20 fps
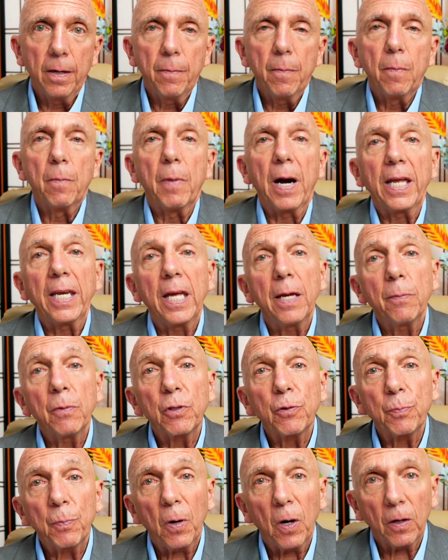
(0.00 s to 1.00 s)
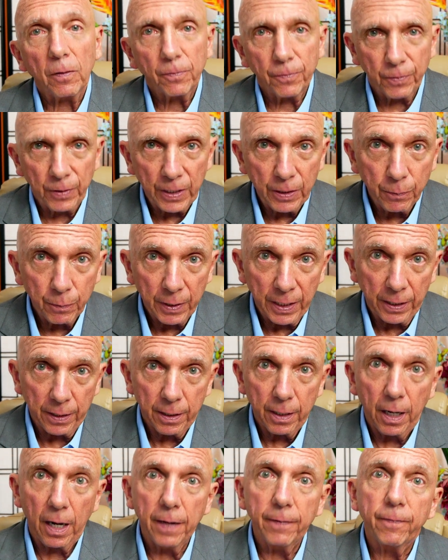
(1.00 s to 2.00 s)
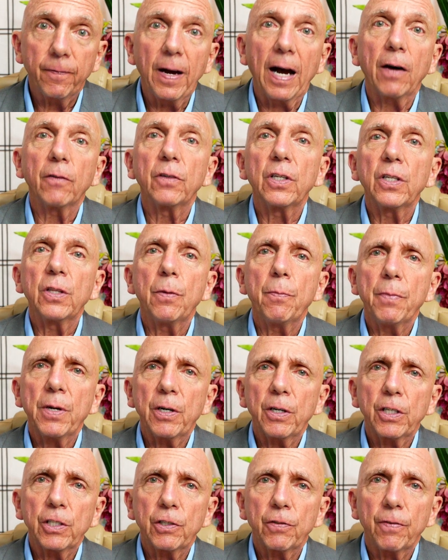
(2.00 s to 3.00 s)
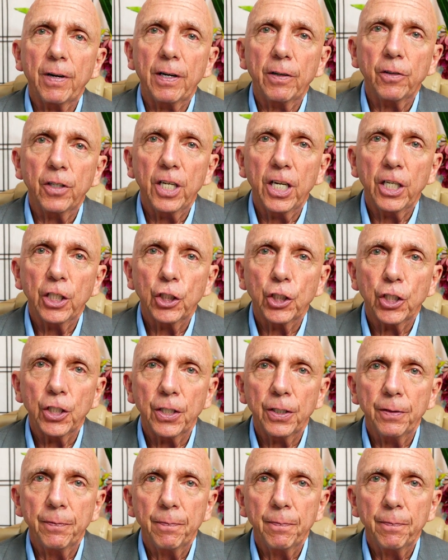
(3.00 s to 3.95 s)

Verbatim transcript: My name is Paul Friedman. I founded the Marriage Foundation,